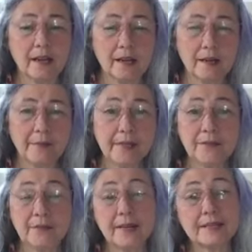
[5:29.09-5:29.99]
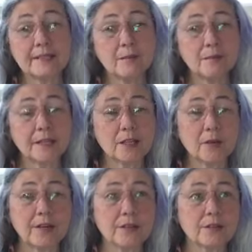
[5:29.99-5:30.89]
And in fact, some lick
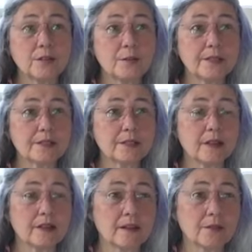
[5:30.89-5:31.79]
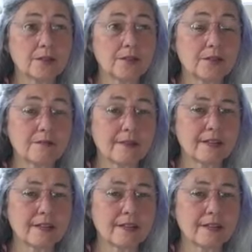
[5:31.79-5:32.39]
granulomas, which are